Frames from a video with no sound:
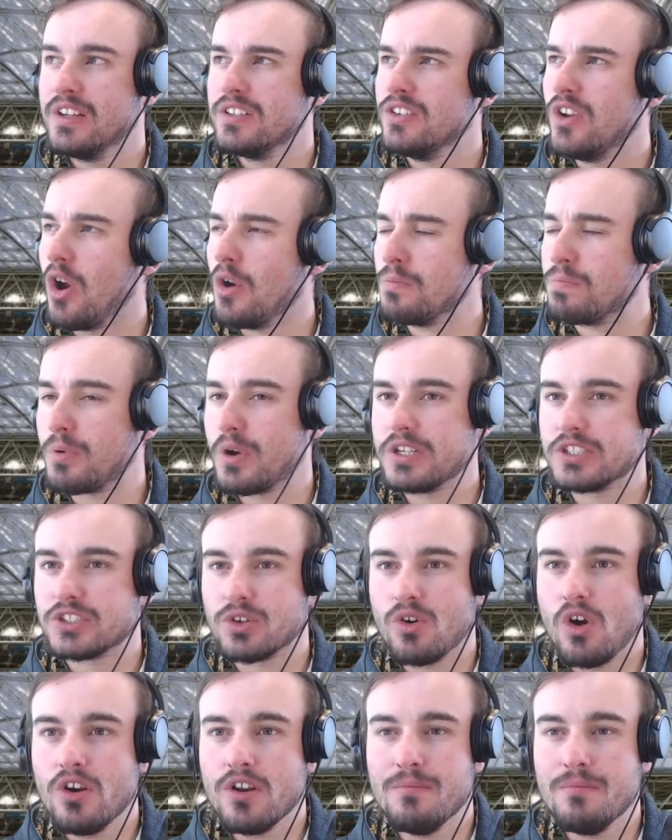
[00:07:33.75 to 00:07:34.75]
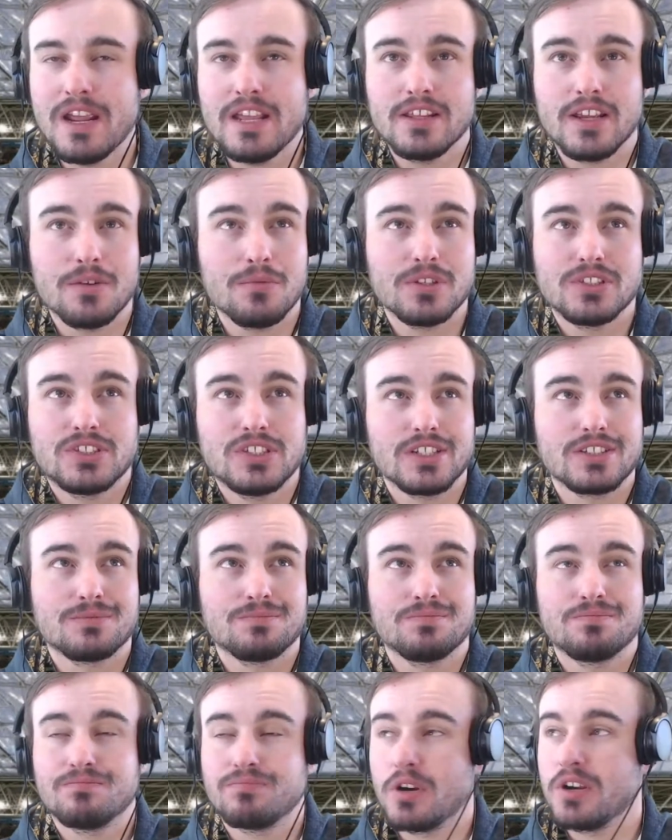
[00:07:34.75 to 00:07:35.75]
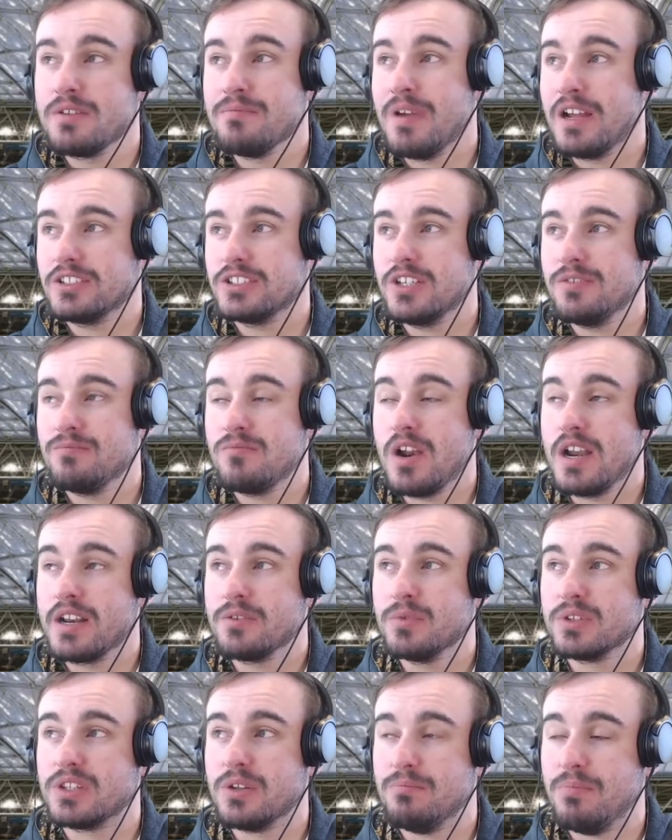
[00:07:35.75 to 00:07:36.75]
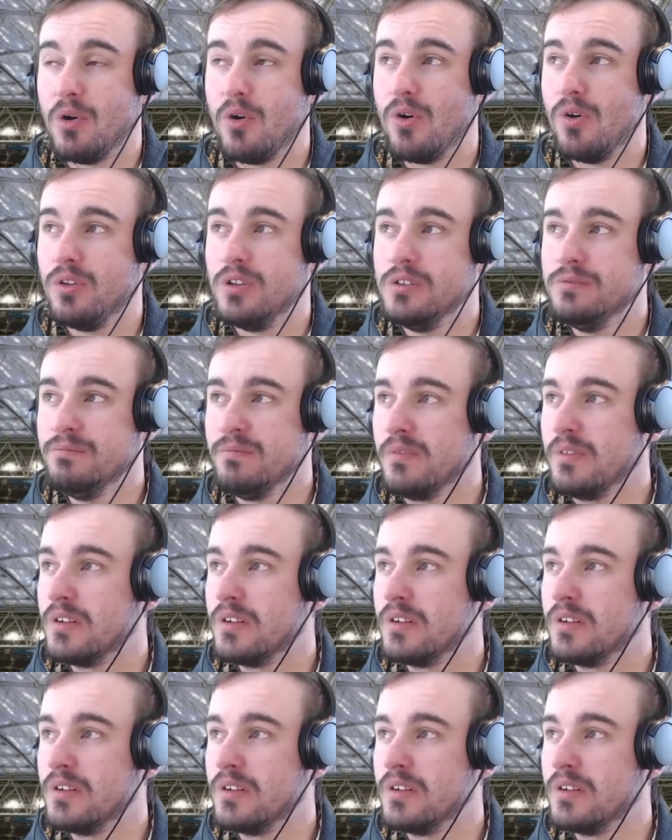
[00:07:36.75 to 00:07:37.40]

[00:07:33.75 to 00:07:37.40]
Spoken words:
No pressure on him either. It was just pretty much him running with the ball.